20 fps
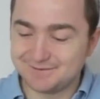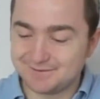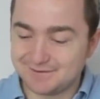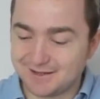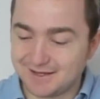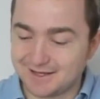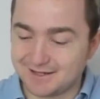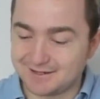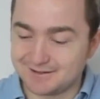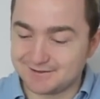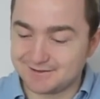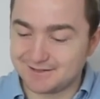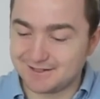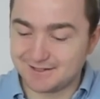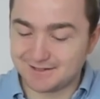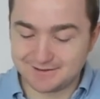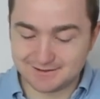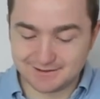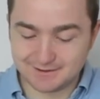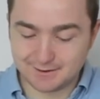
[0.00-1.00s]
Yeah,
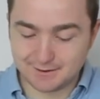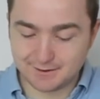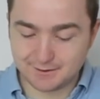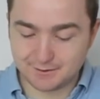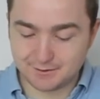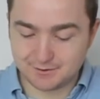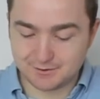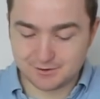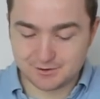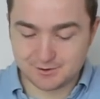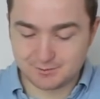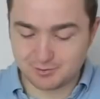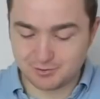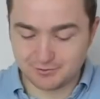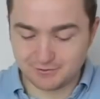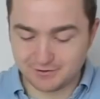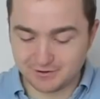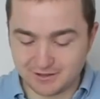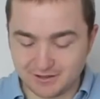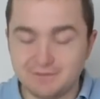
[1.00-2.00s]
that sounds just
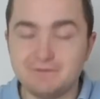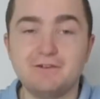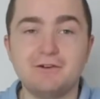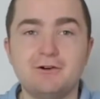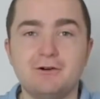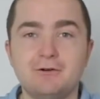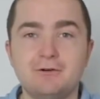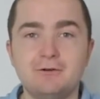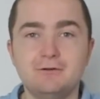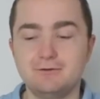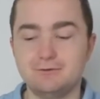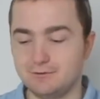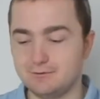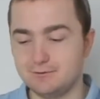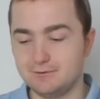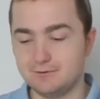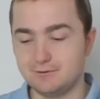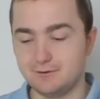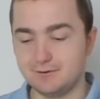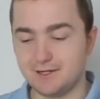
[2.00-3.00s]
perfectly fair.
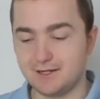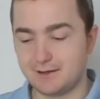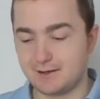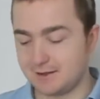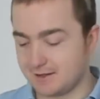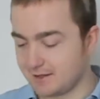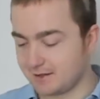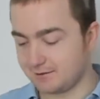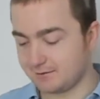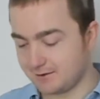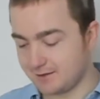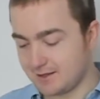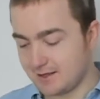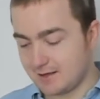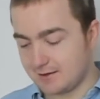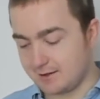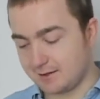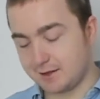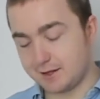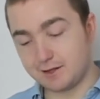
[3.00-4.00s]
That
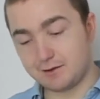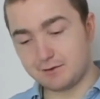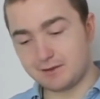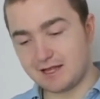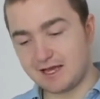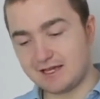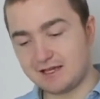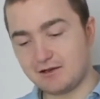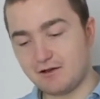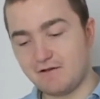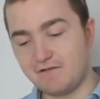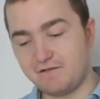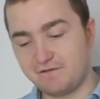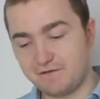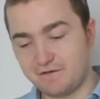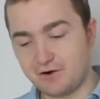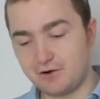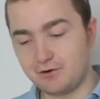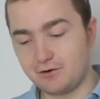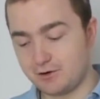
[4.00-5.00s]
sounds like a
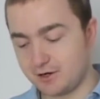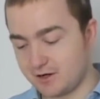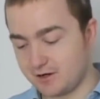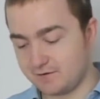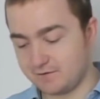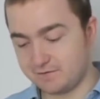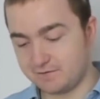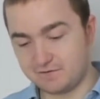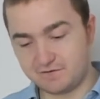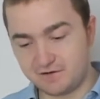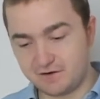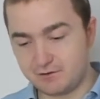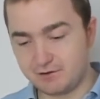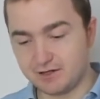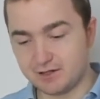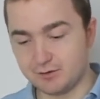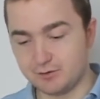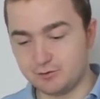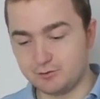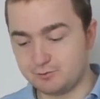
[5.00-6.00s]
fair and very
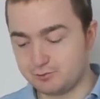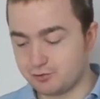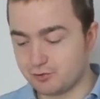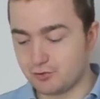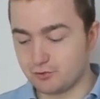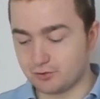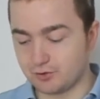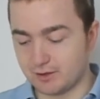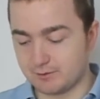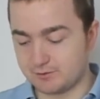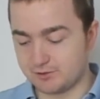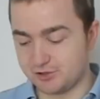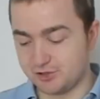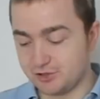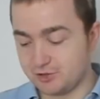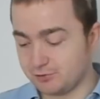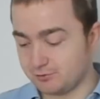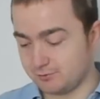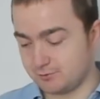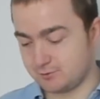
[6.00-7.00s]
good program to
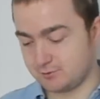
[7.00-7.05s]
do.